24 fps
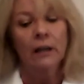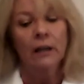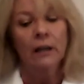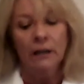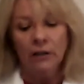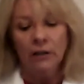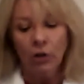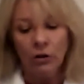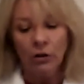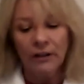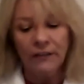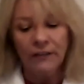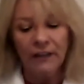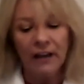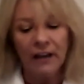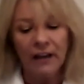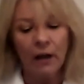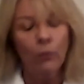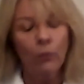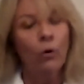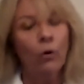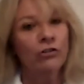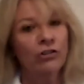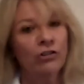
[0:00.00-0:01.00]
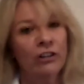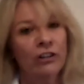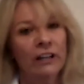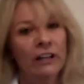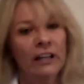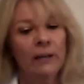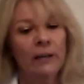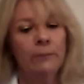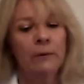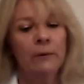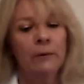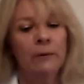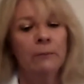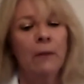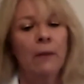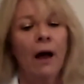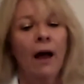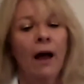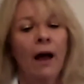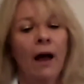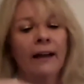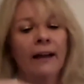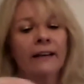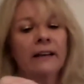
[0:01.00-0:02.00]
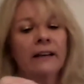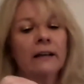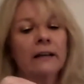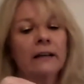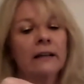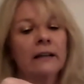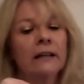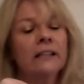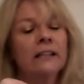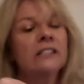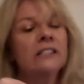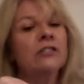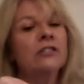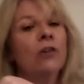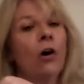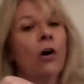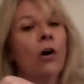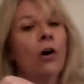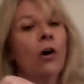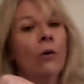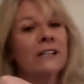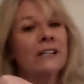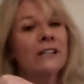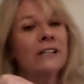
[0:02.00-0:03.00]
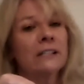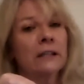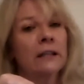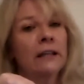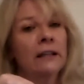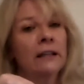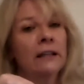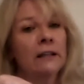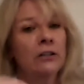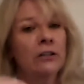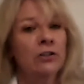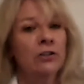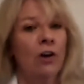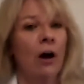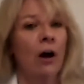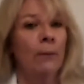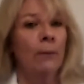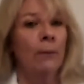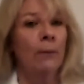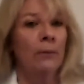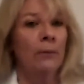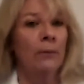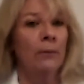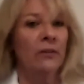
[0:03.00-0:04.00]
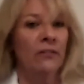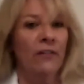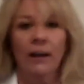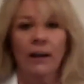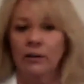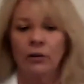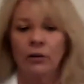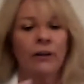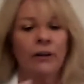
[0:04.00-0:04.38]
The only thing I want you to keep in mind is to always clean the top of the vial.